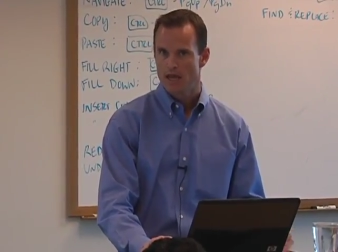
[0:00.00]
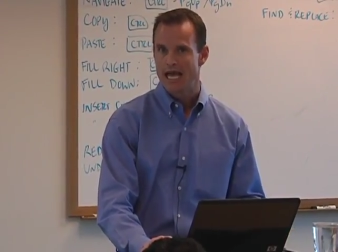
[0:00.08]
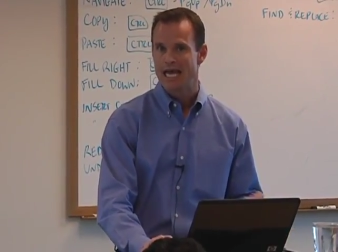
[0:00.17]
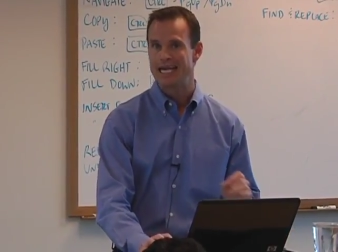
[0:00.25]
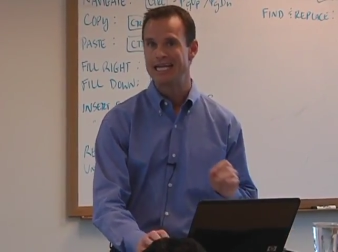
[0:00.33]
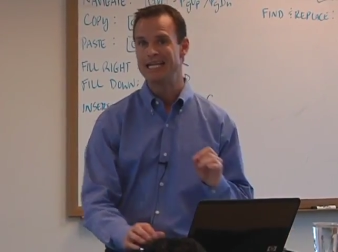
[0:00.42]

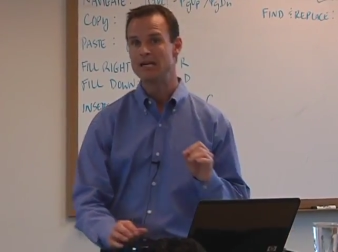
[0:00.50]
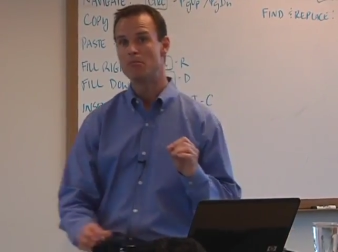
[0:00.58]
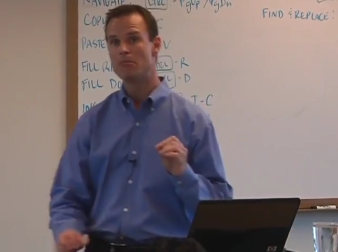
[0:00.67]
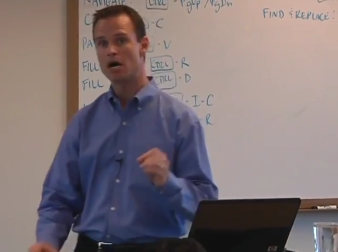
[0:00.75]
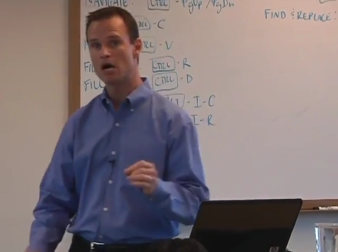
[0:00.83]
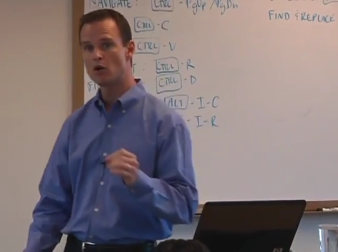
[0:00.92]
and I need to
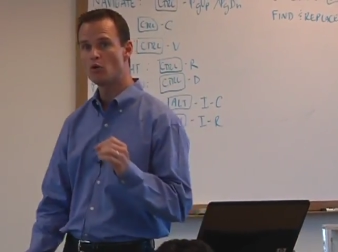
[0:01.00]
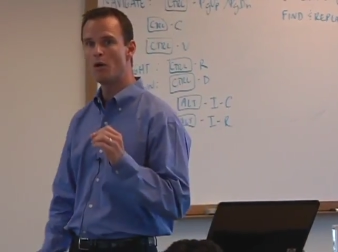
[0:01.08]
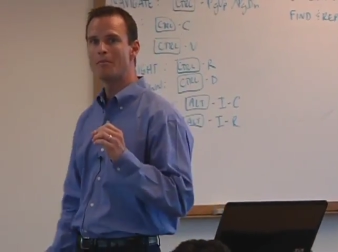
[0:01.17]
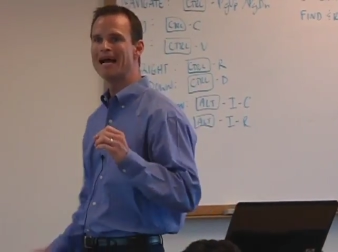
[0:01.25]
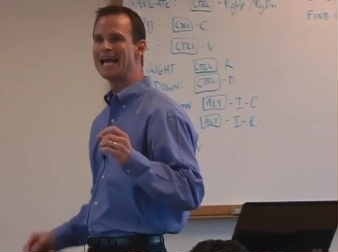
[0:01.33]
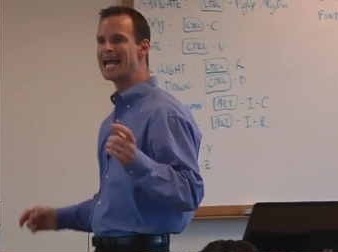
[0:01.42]
model
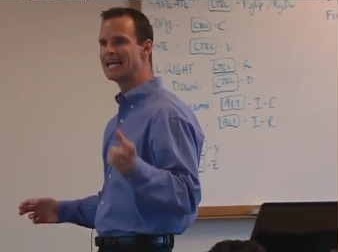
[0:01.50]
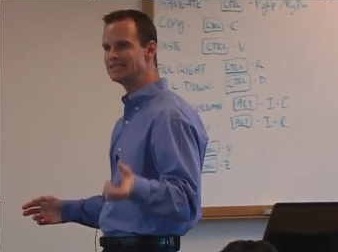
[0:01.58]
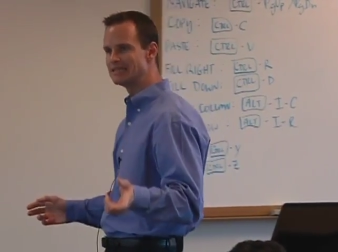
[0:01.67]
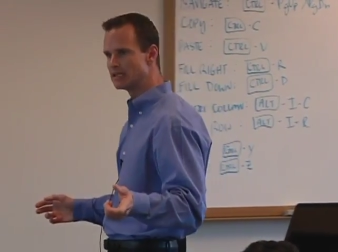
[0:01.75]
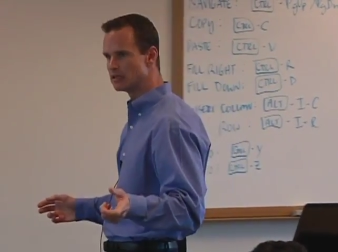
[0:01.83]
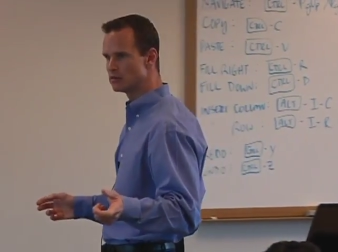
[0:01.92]
what my
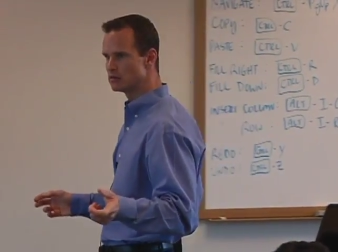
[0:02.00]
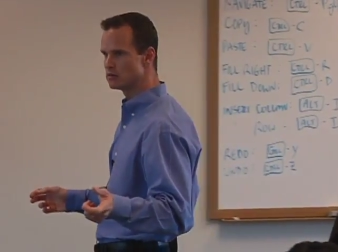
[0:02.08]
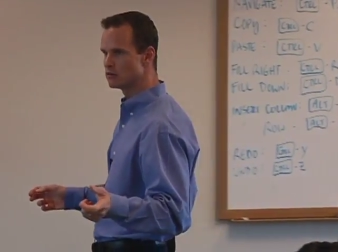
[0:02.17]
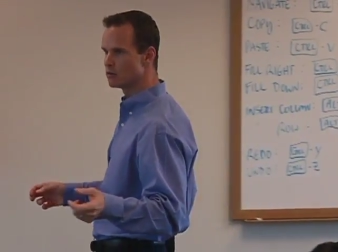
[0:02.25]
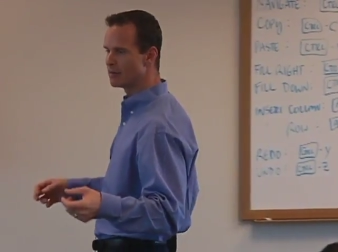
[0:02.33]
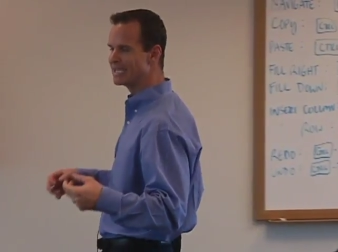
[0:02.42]
exit
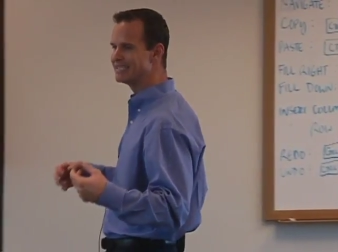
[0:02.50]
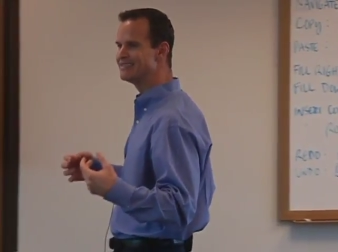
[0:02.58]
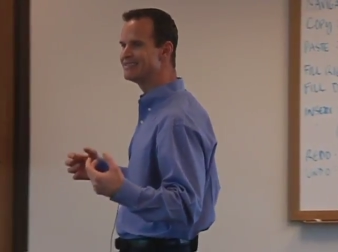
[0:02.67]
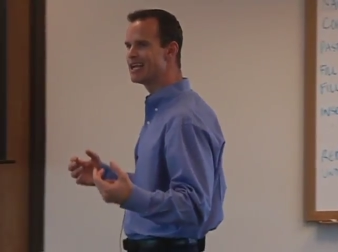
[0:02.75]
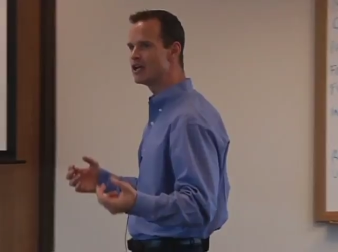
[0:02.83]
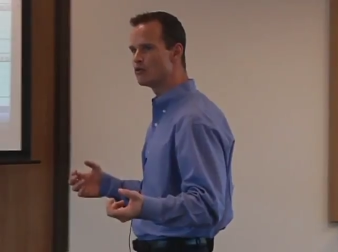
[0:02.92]
or my
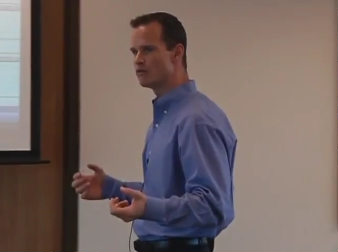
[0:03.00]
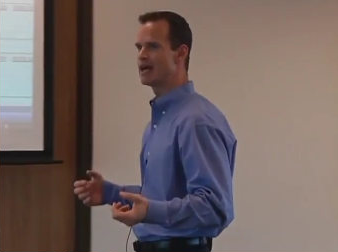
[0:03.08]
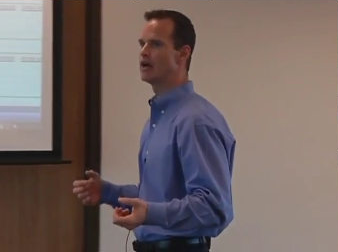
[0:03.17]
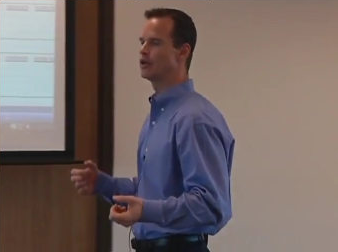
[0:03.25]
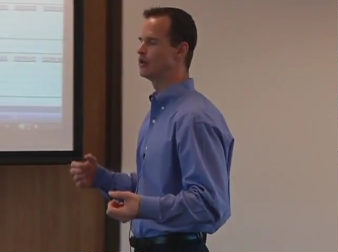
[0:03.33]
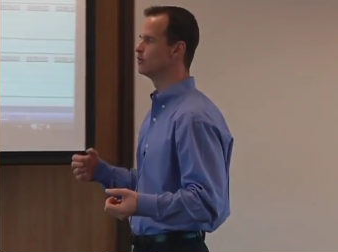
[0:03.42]
sale
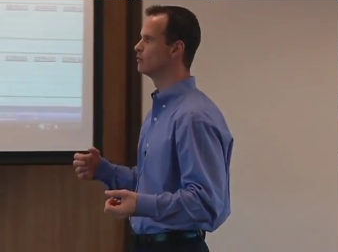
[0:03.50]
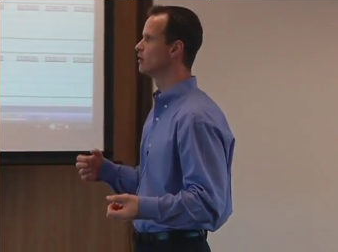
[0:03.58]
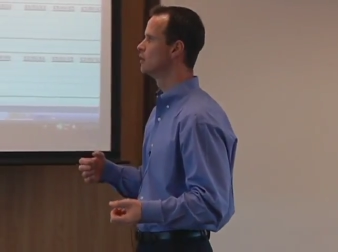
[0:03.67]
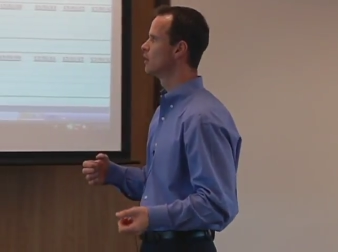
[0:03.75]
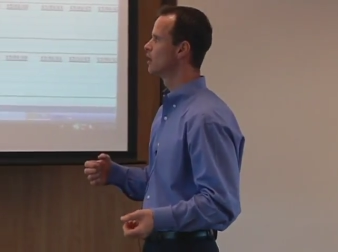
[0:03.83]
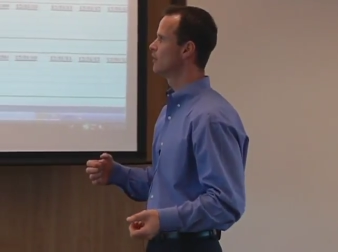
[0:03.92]
value
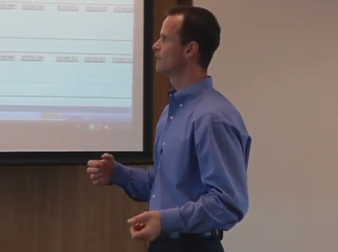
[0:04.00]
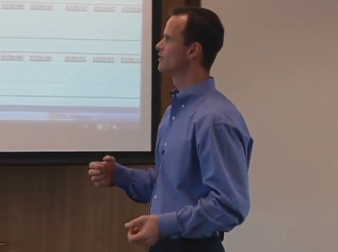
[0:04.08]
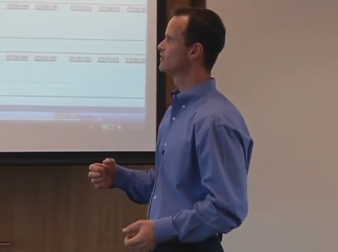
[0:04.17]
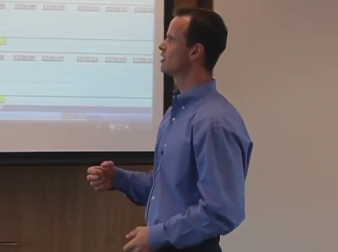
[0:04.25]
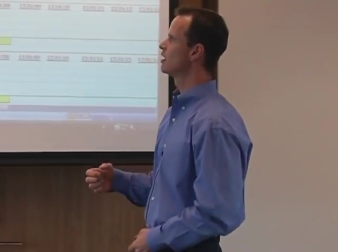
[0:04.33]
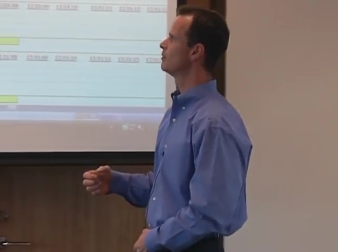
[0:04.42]
of
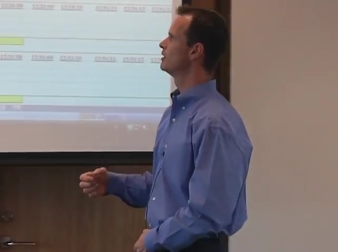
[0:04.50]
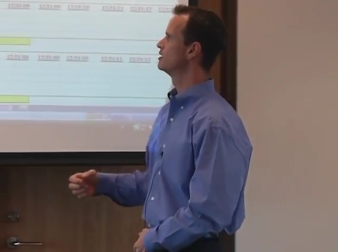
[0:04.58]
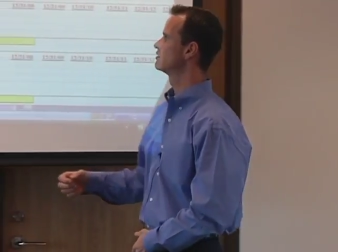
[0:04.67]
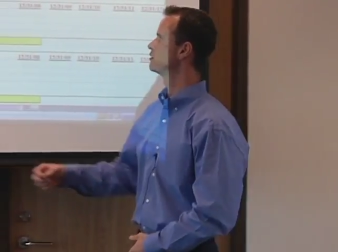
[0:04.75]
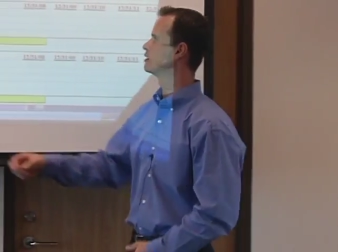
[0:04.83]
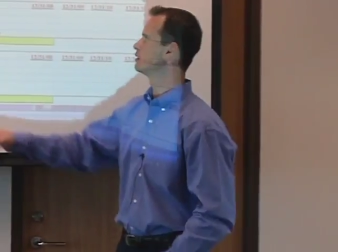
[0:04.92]
this company
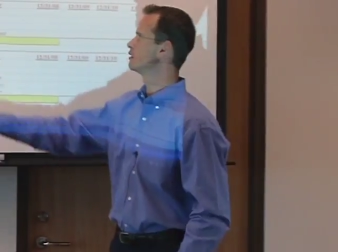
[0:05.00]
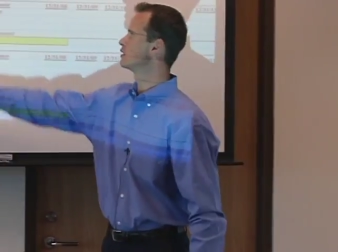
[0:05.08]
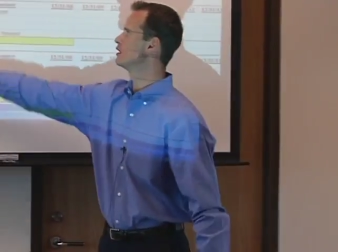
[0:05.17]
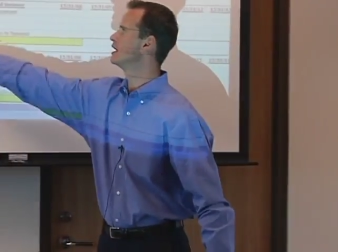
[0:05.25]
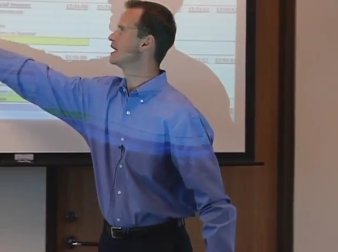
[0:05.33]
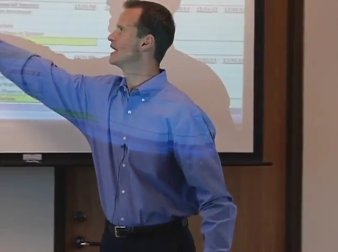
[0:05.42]
is going to look
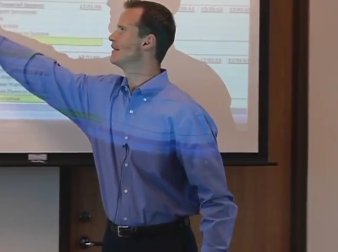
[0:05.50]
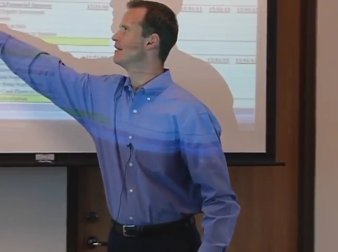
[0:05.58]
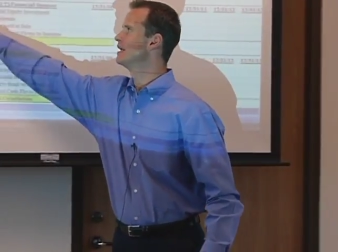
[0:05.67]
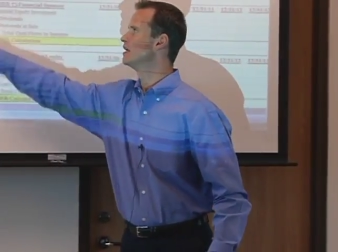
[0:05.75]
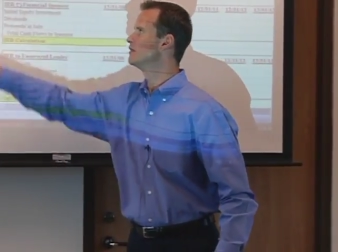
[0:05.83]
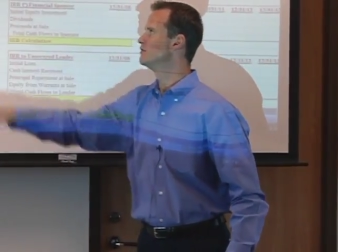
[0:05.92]
like at
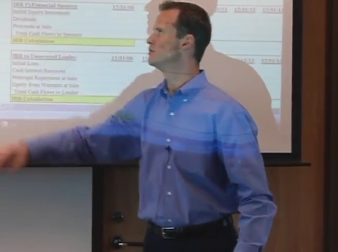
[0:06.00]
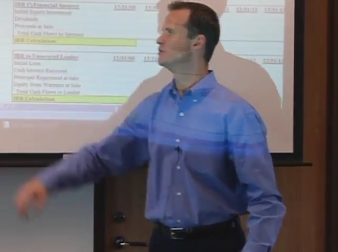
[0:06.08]
the end of